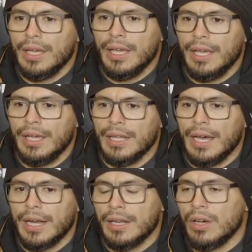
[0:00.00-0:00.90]
And
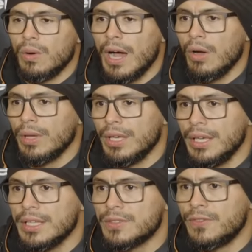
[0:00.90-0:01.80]
I don't know how
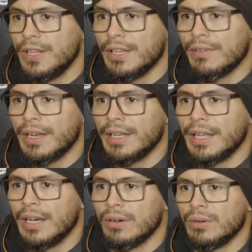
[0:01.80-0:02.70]
he is feeling right
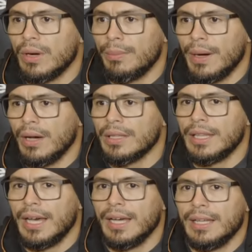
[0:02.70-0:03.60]
now about
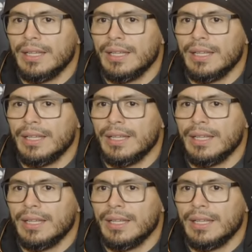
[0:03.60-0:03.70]
that,